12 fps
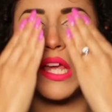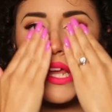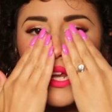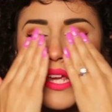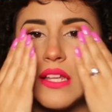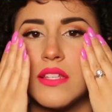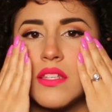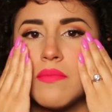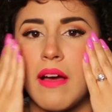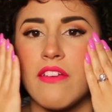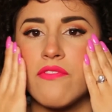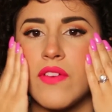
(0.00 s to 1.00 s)
it into
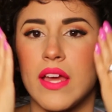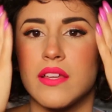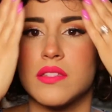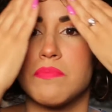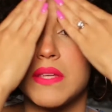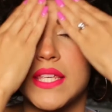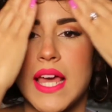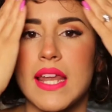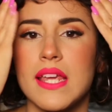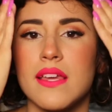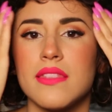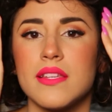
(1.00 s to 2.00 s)
my face,
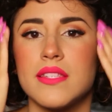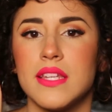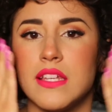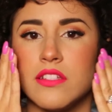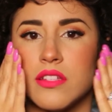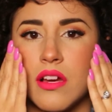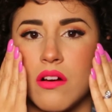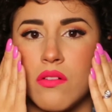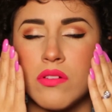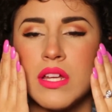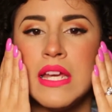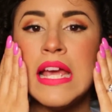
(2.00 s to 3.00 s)
beginning in the
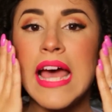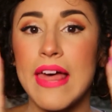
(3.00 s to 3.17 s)
T-zone,